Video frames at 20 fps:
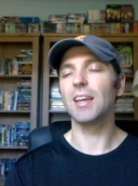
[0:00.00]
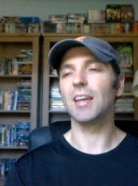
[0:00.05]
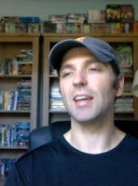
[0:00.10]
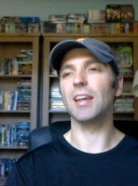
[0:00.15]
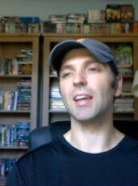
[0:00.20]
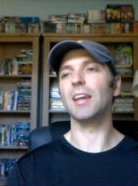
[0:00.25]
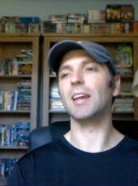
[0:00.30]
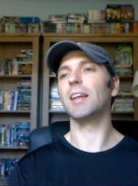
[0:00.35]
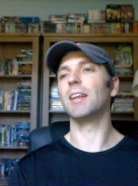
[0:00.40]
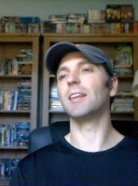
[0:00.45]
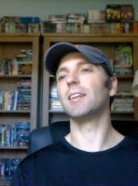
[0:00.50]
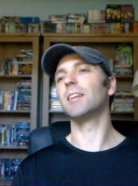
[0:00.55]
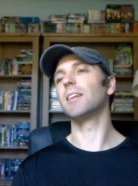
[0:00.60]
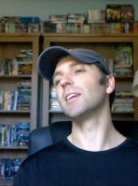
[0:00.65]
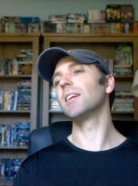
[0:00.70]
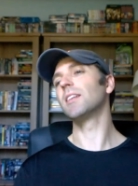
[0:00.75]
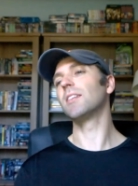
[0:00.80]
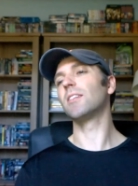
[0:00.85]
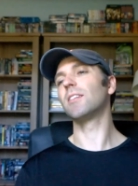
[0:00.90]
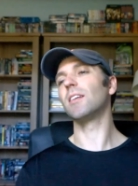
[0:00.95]
And
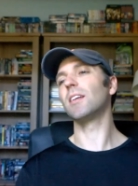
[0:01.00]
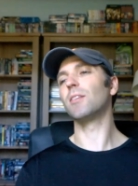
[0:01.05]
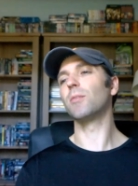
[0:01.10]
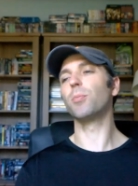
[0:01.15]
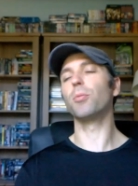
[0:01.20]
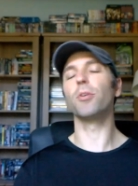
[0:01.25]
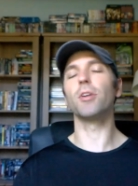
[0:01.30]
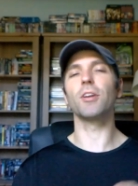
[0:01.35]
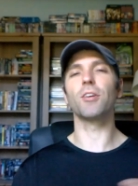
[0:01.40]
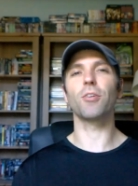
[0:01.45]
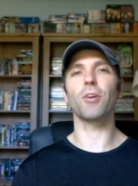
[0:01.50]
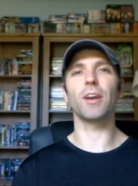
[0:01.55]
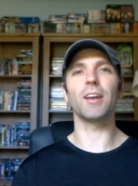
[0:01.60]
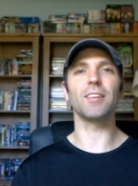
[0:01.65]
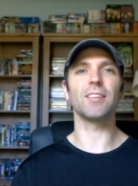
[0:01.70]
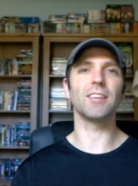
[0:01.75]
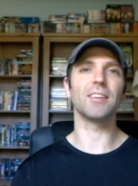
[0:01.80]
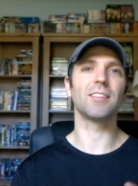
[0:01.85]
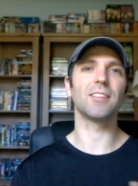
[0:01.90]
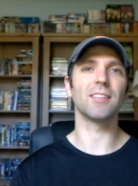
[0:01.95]
it's it's pretty
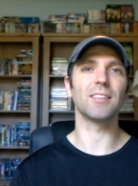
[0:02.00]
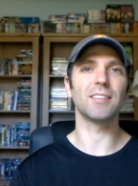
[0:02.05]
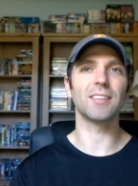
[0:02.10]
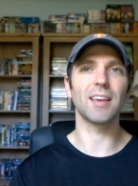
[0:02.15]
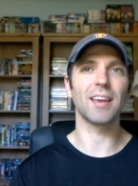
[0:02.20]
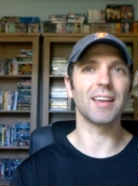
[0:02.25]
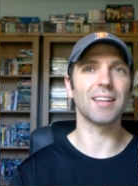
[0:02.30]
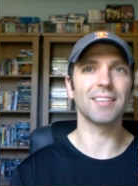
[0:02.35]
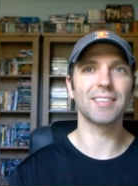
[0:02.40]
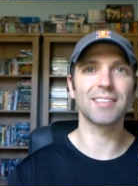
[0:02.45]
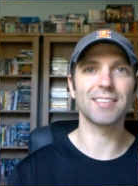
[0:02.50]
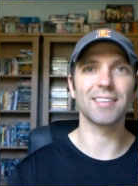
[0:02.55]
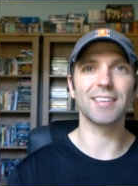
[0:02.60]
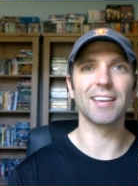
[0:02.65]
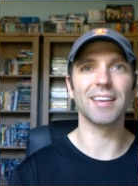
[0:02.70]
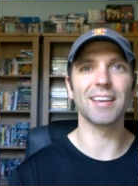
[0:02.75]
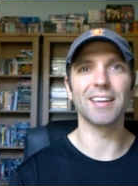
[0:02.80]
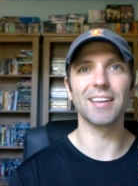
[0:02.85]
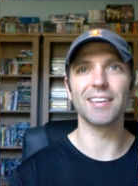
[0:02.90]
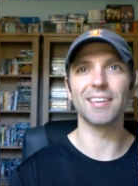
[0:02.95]
crazy. It's intense,
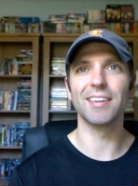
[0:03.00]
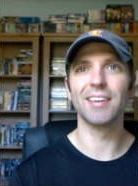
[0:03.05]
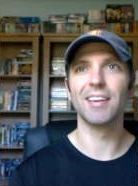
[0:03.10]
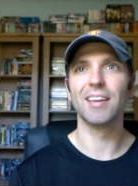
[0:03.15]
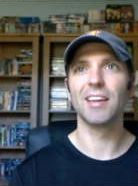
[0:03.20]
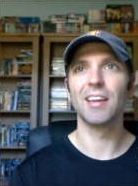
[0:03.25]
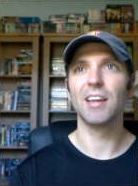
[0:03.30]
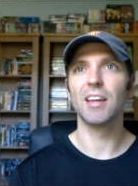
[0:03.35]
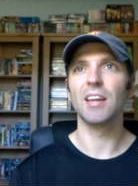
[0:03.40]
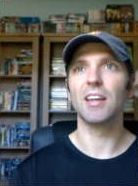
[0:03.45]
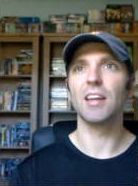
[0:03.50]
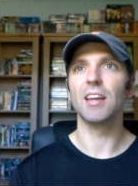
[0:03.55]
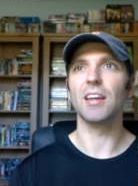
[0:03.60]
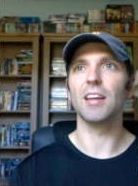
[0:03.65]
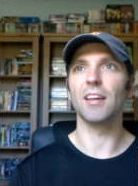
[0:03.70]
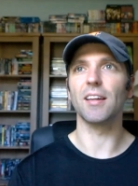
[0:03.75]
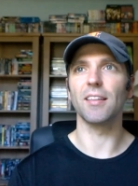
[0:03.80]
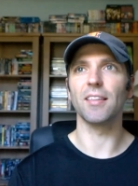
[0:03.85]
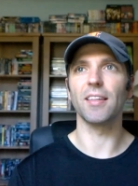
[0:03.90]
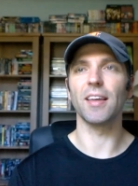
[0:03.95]
and
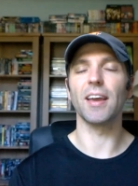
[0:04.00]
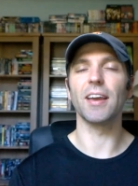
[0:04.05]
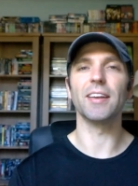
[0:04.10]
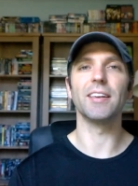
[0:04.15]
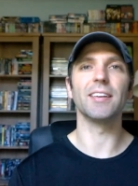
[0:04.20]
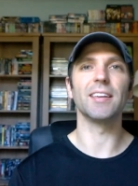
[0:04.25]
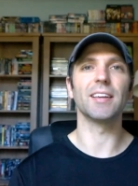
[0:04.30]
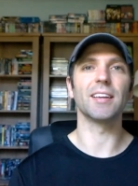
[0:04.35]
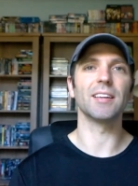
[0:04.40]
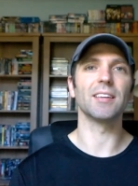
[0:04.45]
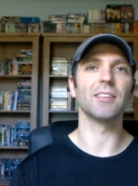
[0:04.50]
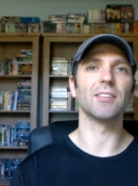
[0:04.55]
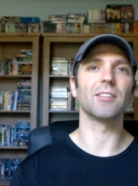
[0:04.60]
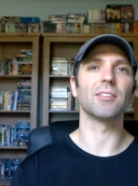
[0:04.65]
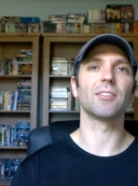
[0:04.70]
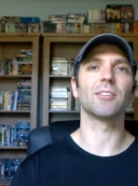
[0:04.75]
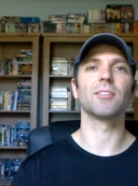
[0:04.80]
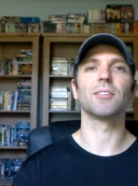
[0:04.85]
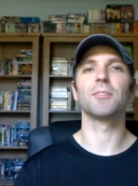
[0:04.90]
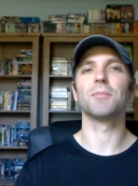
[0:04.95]
uh, the ending
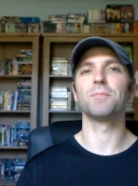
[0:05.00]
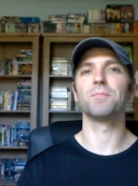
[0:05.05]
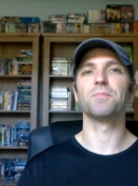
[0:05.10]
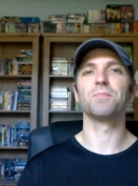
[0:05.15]
is